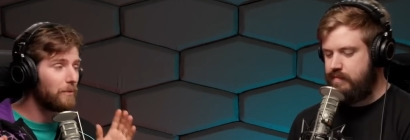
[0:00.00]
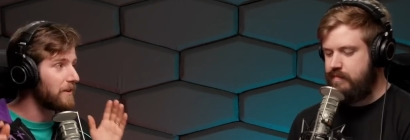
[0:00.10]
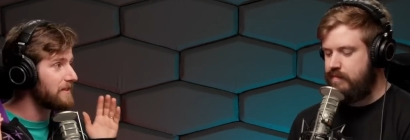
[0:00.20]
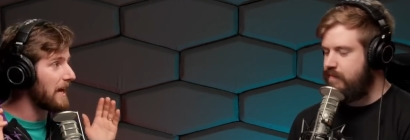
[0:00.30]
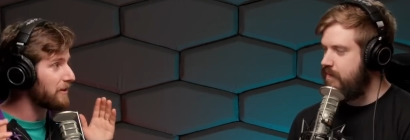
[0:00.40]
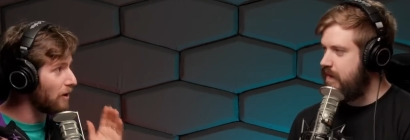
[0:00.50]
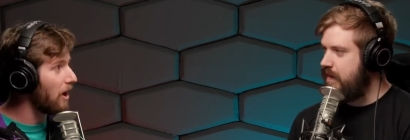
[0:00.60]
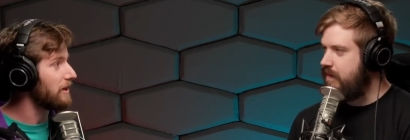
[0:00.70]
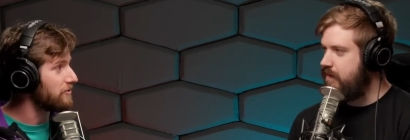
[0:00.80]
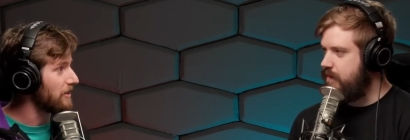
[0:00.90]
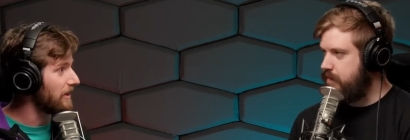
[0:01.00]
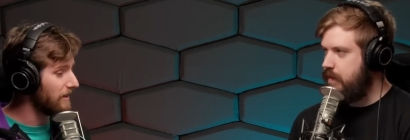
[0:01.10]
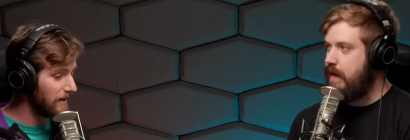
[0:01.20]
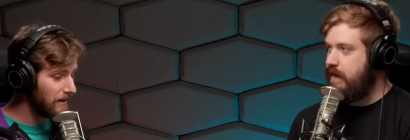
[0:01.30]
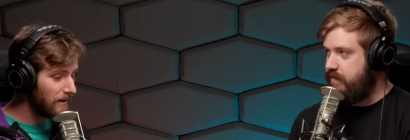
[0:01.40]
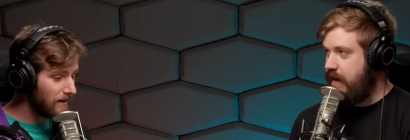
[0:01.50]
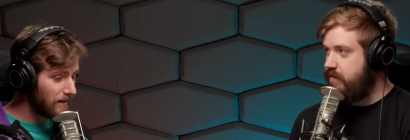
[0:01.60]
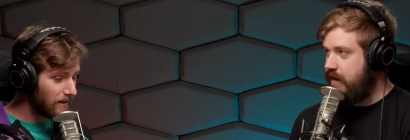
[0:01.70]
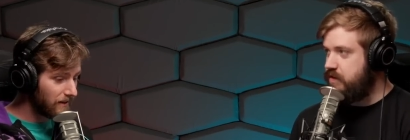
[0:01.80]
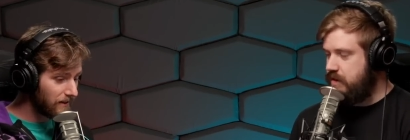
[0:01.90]
Speaker 1: the technology.
Speaker 2: It
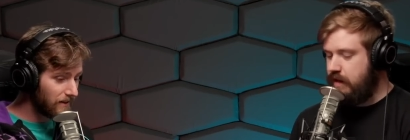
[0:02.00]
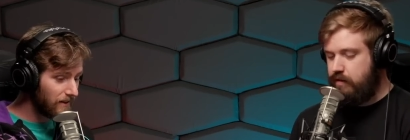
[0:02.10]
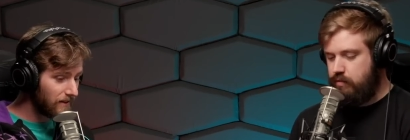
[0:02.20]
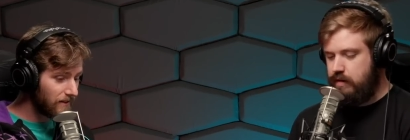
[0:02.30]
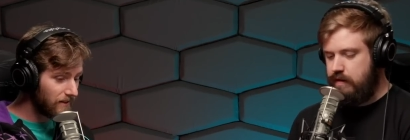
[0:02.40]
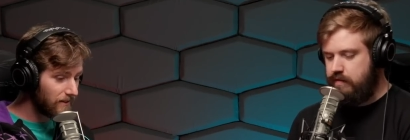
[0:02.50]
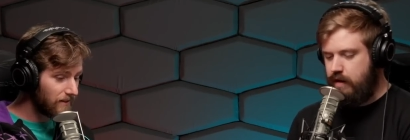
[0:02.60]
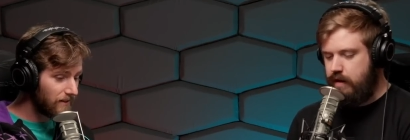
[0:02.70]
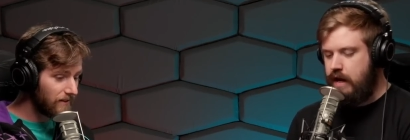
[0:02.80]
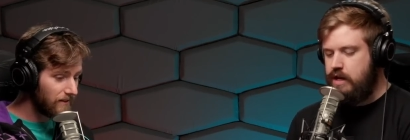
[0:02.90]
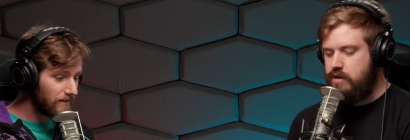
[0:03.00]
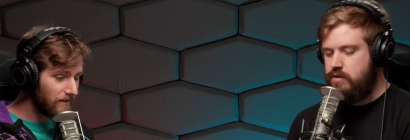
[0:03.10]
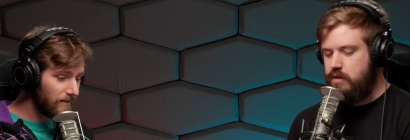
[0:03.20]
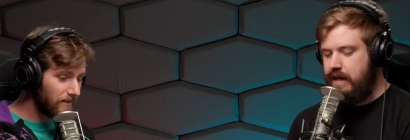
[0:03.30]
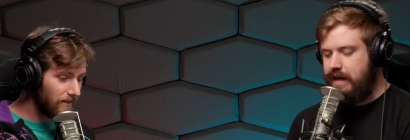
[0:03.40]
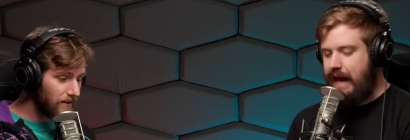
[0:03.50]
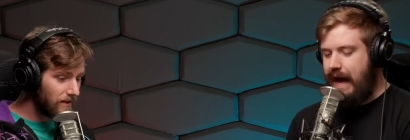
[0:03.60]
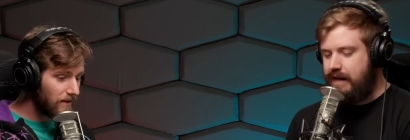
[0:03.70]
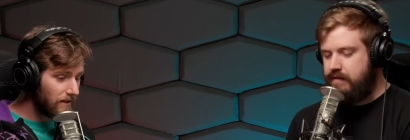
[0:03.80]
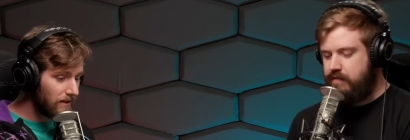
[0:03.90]
sounds actually like really solid. You do need an
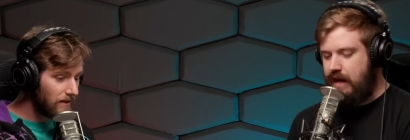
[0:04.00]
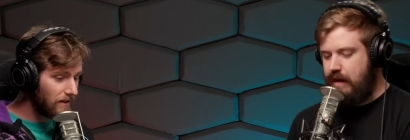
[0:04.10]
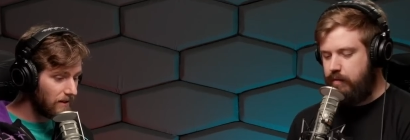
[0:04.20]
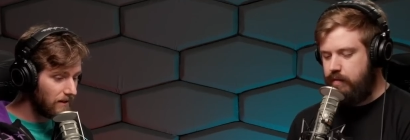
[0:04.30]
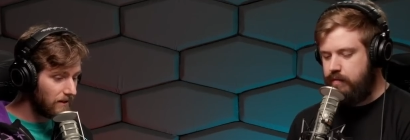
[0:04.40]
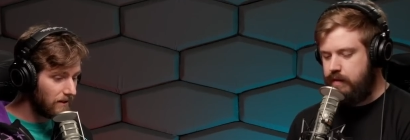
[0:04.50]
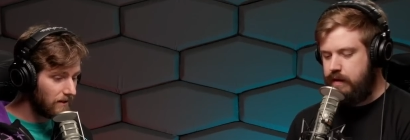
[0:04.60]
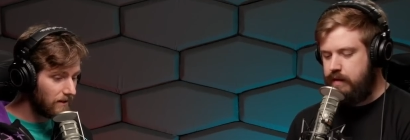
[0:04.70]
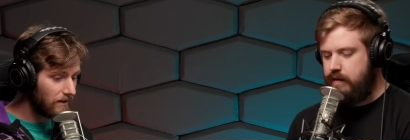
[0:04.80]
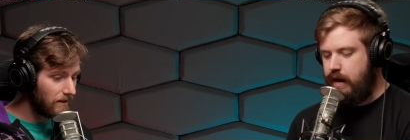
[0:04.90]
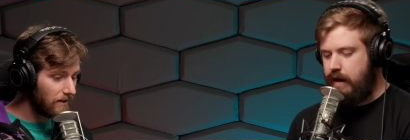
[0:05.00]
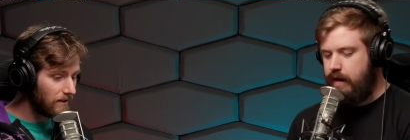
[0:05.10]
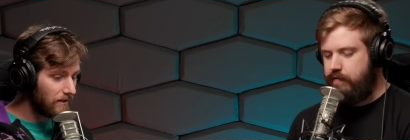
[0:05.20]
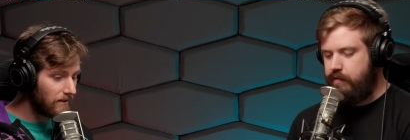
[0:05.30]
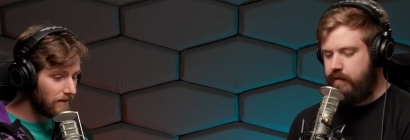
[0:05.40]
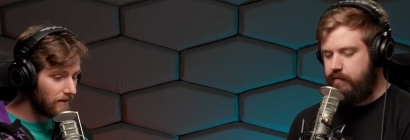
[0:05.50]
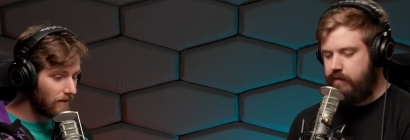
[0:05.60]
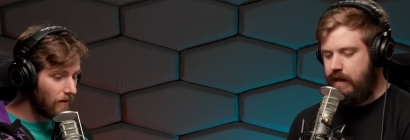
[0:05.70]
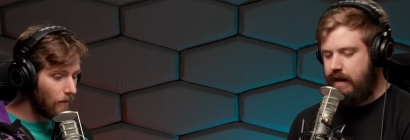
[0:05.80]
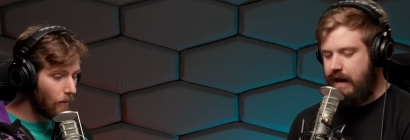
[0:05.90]
active cable uh, for that
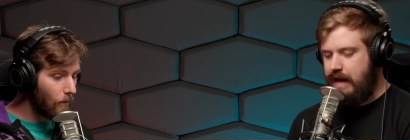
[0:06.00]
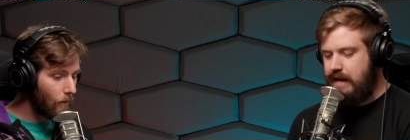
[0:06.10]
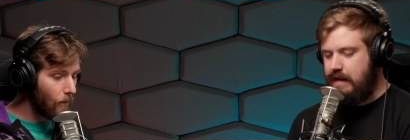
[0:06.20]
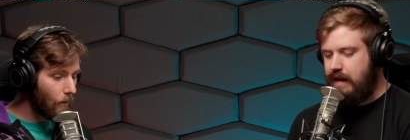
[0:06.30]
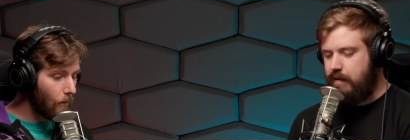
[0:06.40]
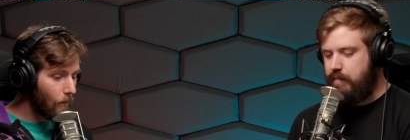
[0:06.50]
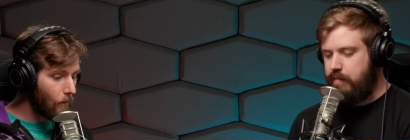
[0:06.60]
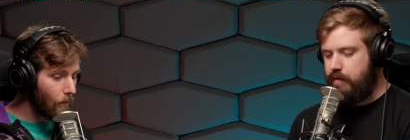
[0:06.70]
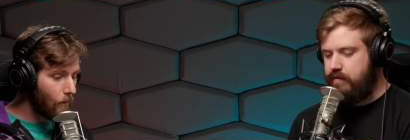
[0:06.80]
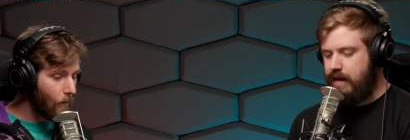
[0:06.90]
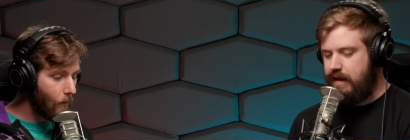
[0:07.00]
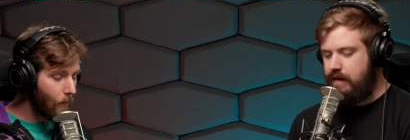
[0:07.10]
for that 80 gigabit per second.